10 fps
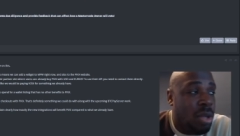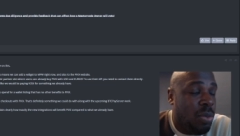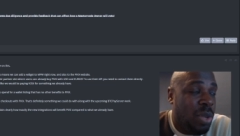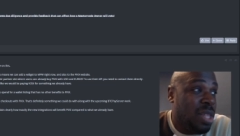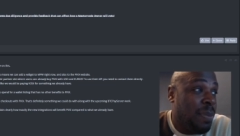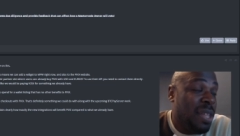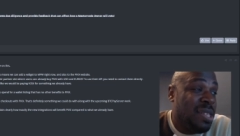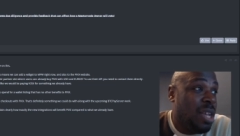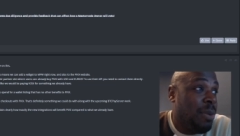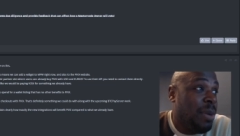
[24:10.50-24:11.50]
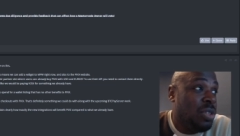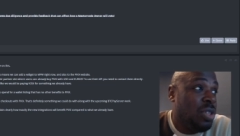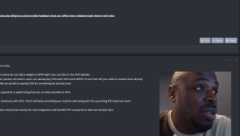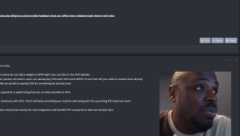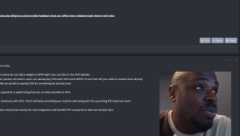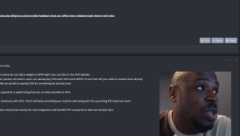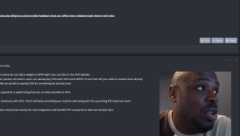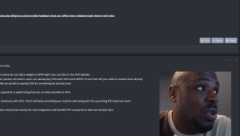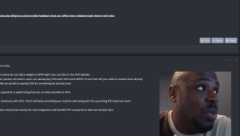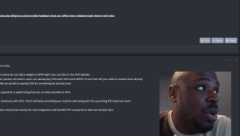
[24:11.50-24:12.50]
It depends how much you
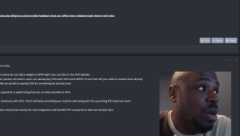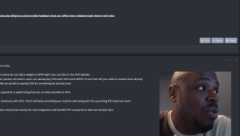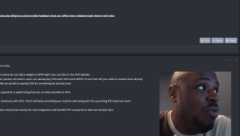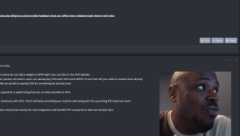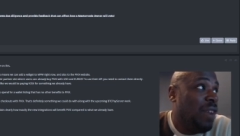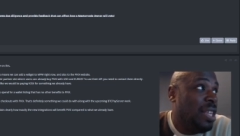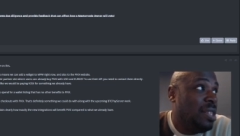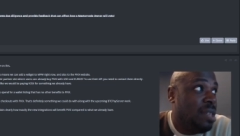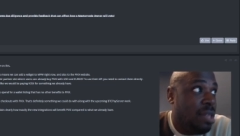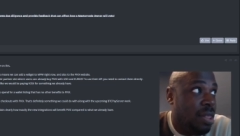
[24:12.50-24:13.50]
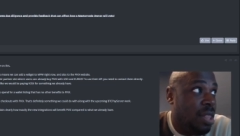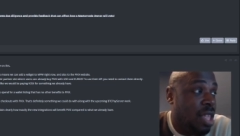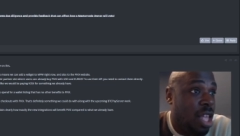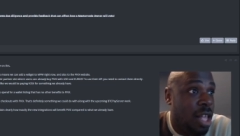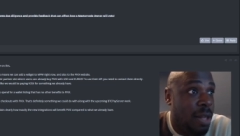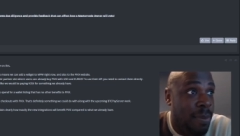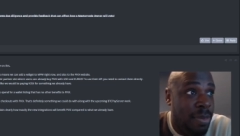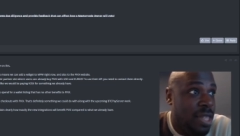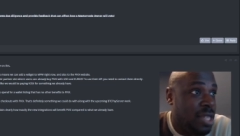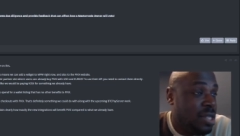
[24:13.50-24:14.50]
you rate um,
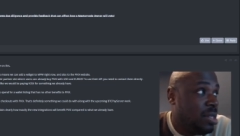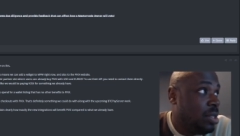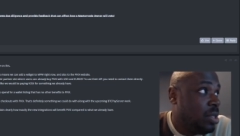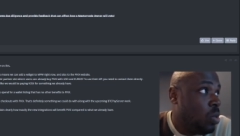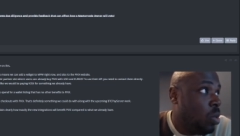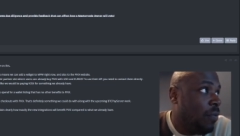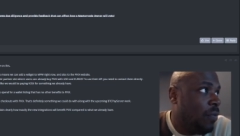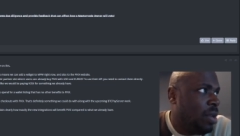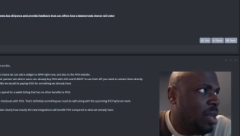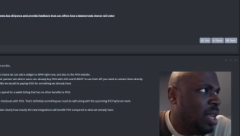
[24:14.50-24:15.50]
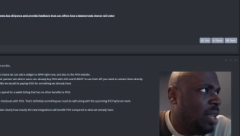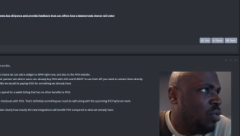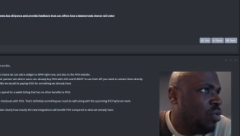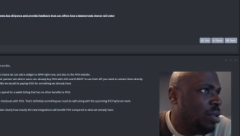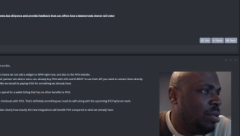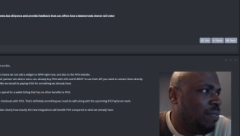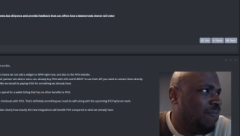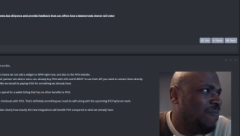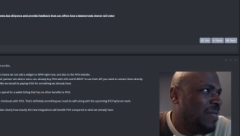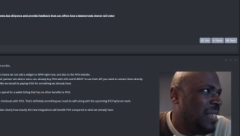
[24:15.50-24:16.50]
this sort of intro,
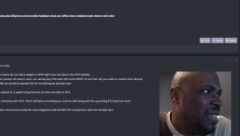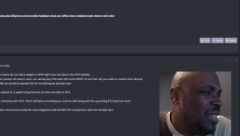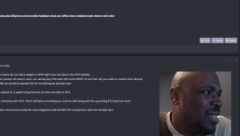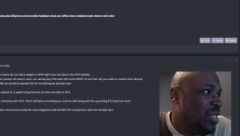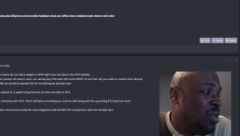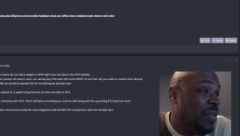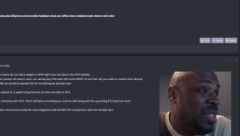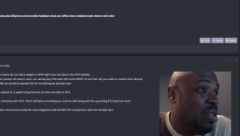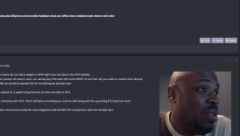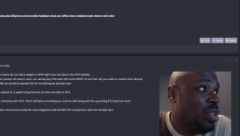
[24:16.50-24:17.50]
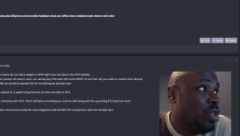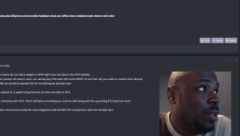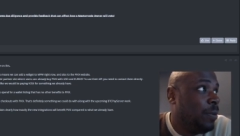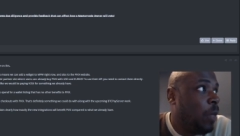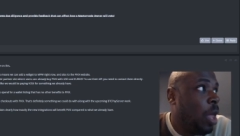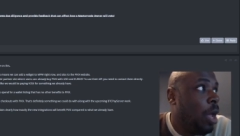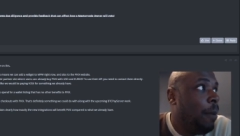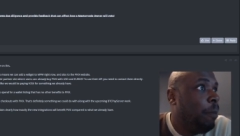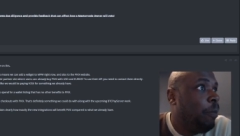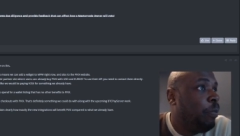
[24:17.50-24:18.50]
this sort of integration.
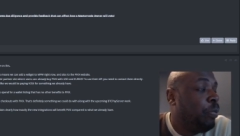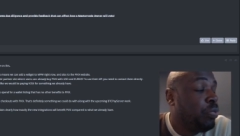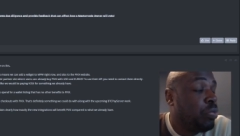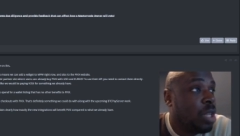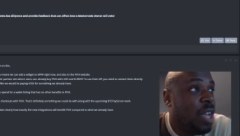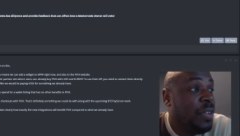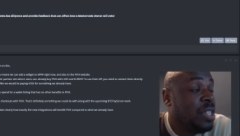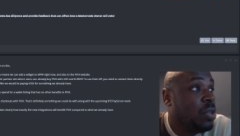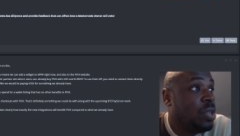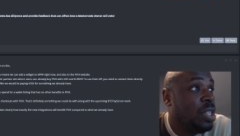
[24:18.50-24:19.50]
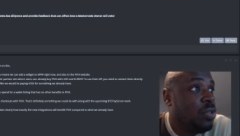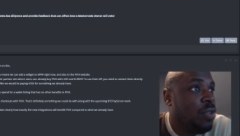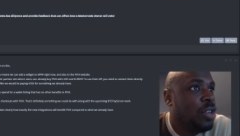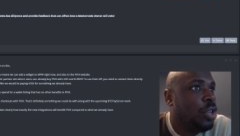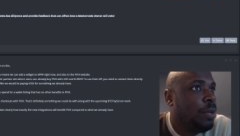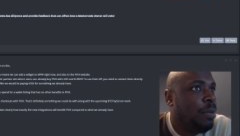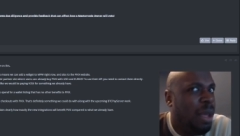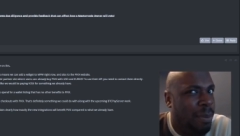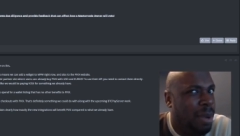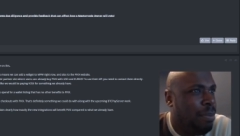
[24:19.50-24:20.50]
Um, I think it's a good integration.
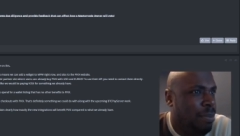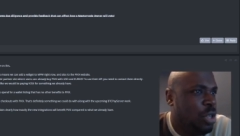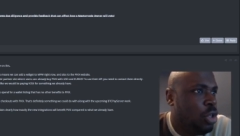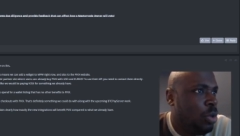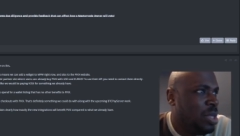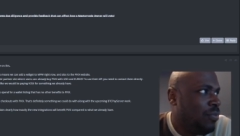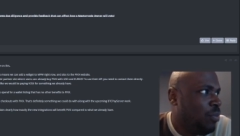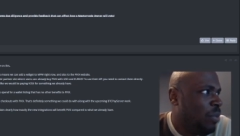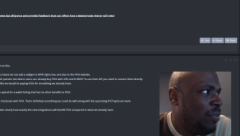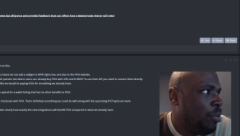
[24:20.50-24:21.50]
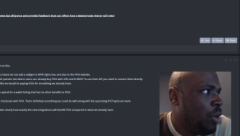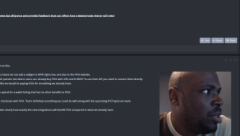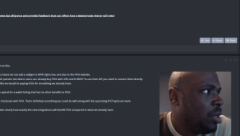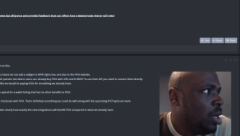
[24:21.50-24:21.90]
My my issue is with the price.